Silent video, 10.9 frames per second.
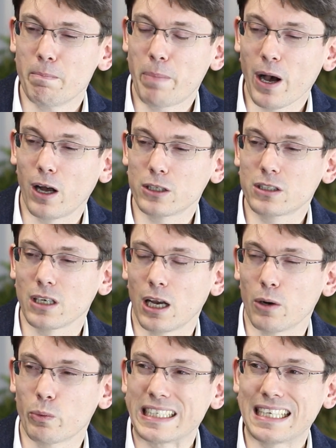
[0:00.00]
But
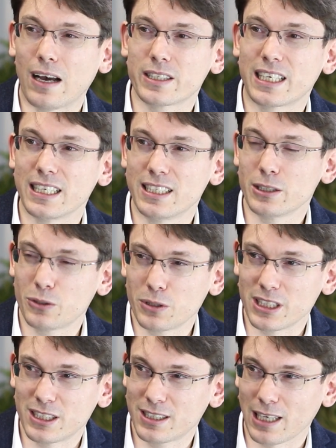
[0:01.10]
without getting to
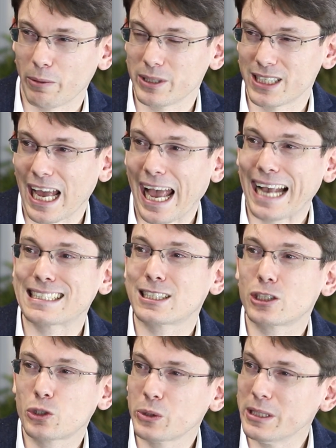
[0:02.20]
this, I would say,
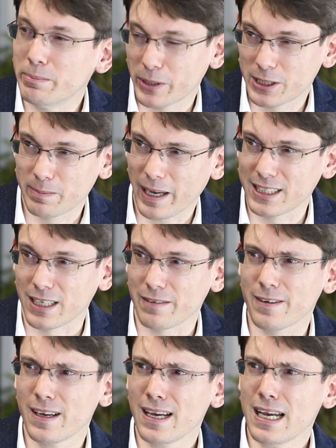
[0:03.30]
extreme
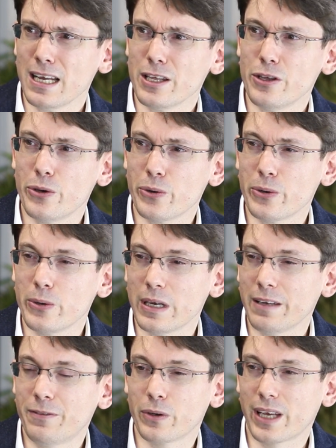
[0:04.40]
perspective,
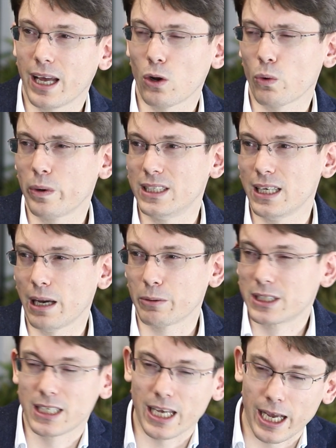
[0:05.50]
if you can already, I would
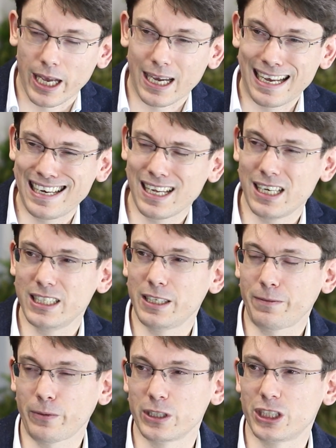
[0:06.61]
say, clearly
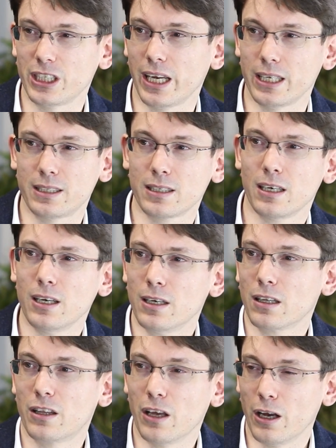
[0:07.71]
differentiate
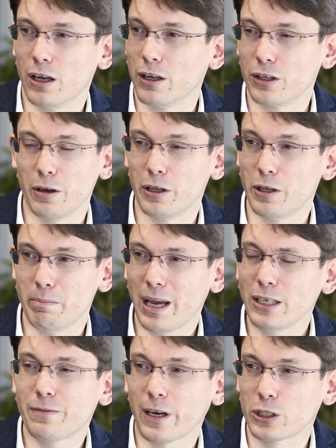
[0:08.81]
the
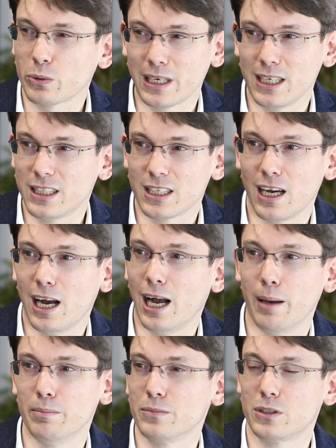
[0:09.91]
manufacturing lead
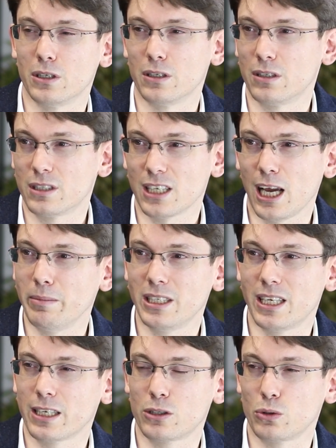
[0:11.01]
time, the time it
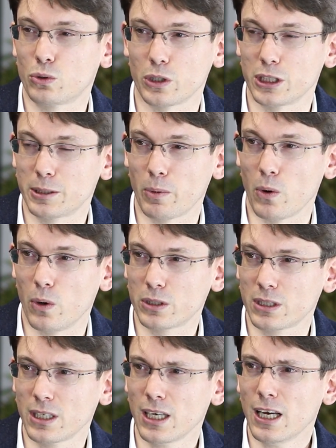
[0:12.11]
takes to
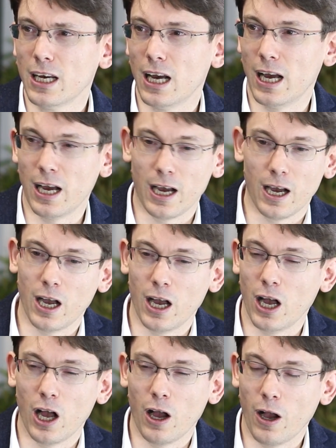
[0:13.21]
transport
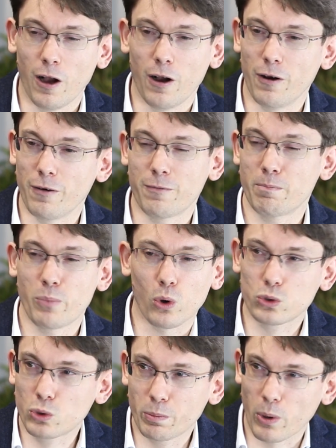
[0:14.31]

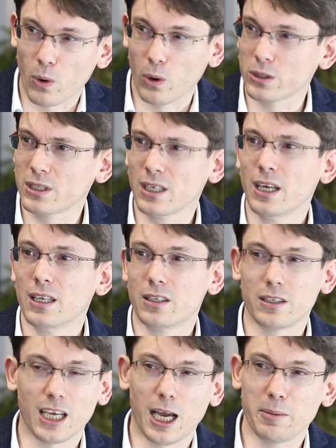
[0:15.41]
port to port, the
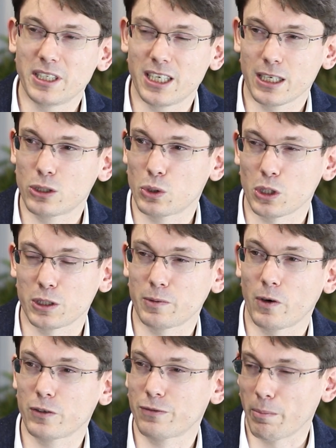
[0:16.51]
time it takes to
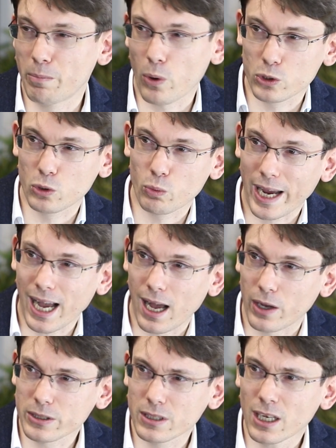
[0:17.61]
transport from port to
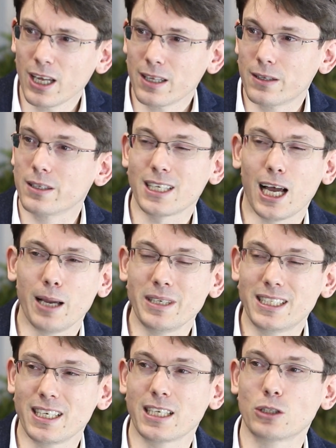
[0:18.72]
warehouse, the time it
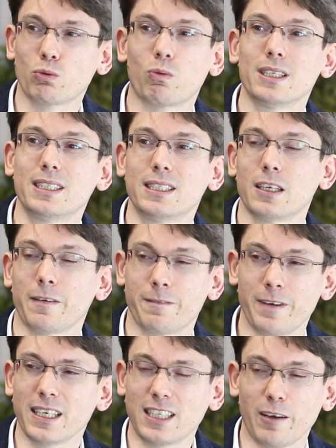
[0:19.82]
takes once
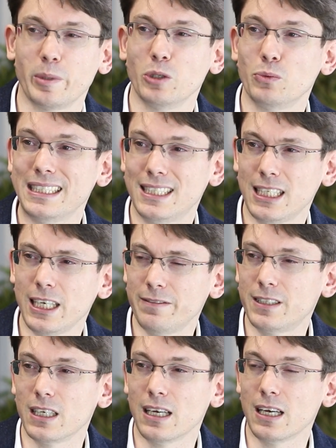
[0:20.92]
things have been received,